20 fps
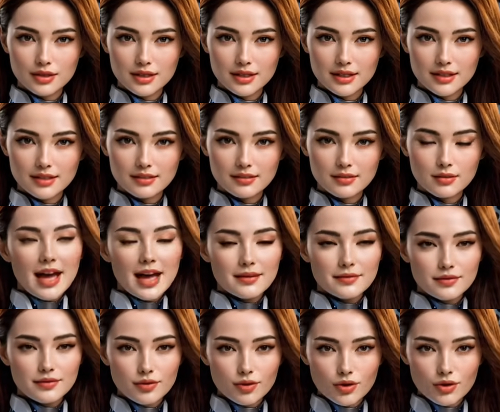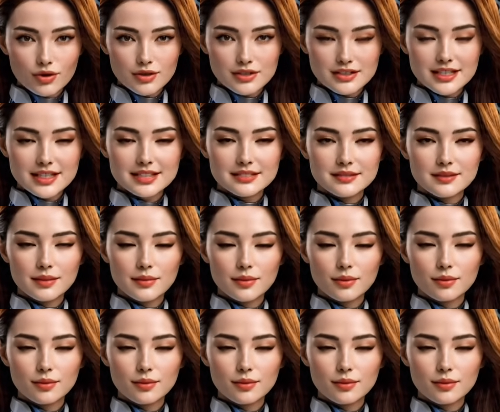I stopped here and measured.